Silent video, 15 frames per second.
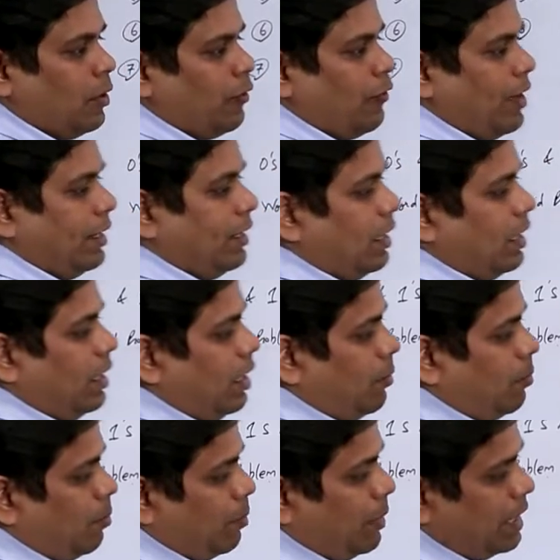Finally,
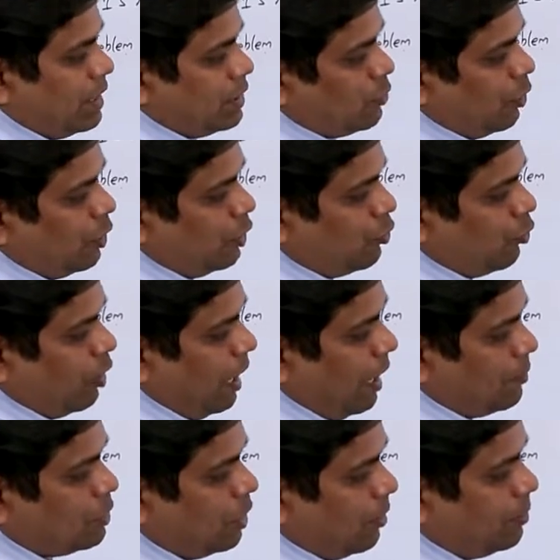B is going to
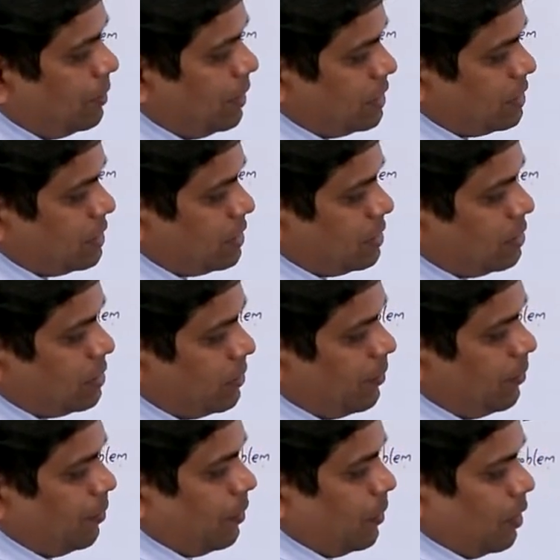absorb this
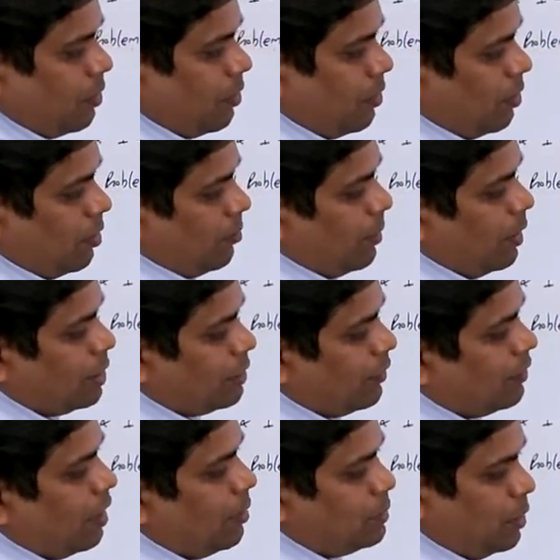because
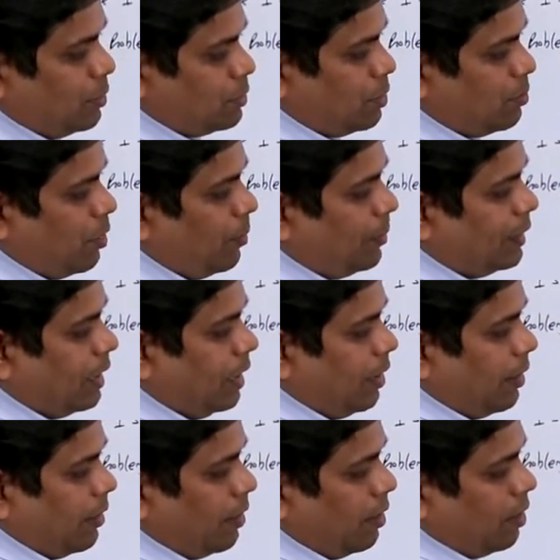of the absorption
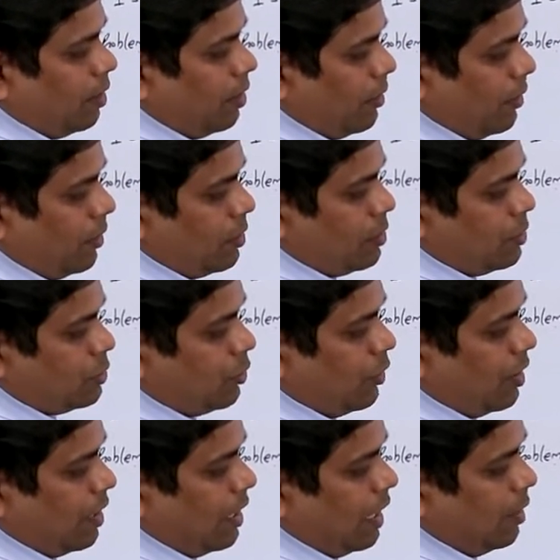property. So
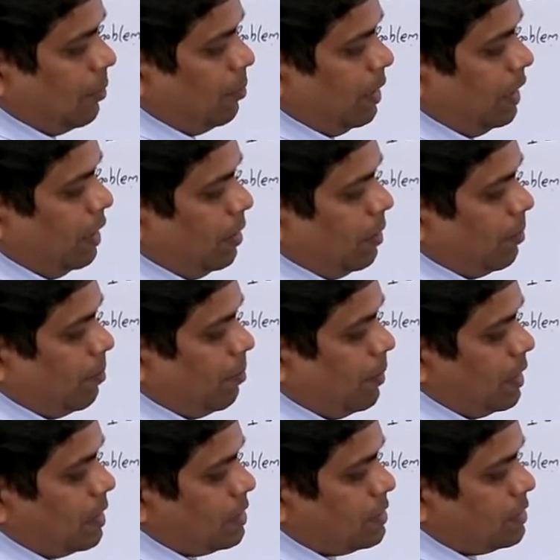you can write B
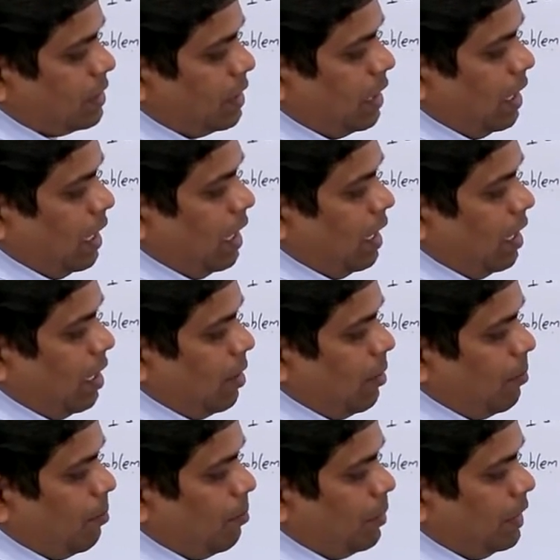plus A
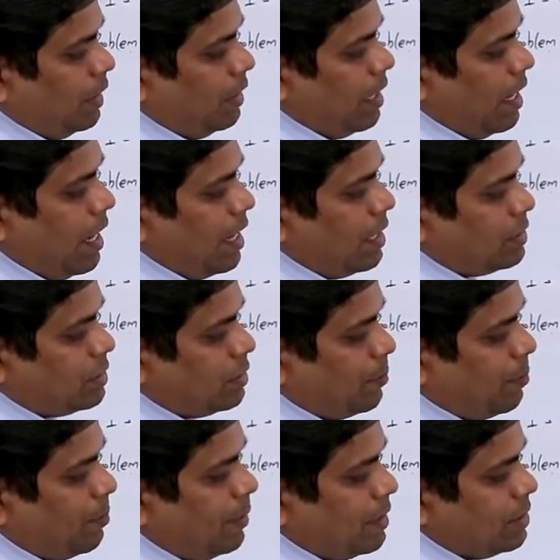B dash
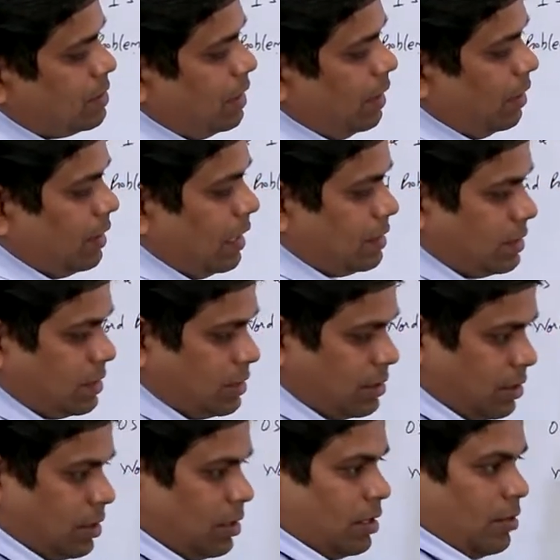plus C.
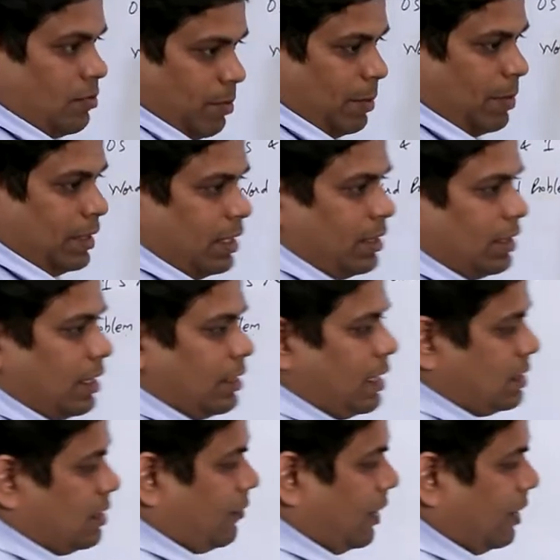People think that
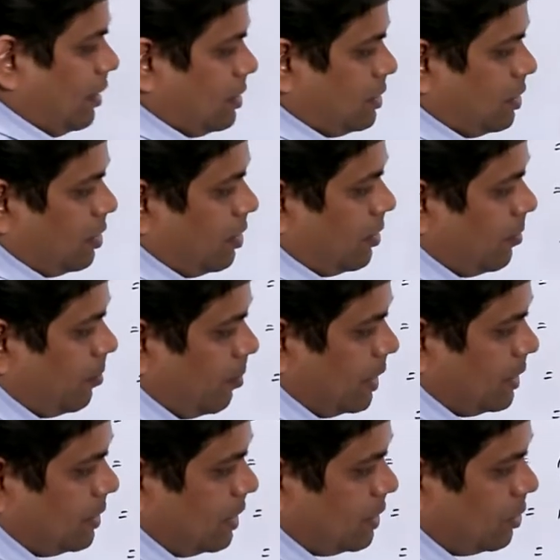that's a final answer,
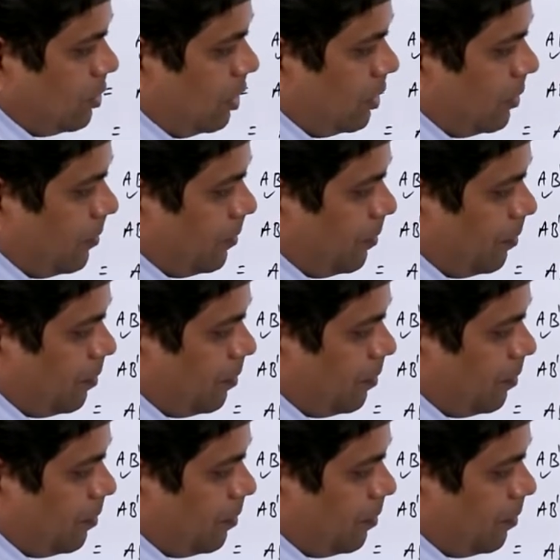but that's not.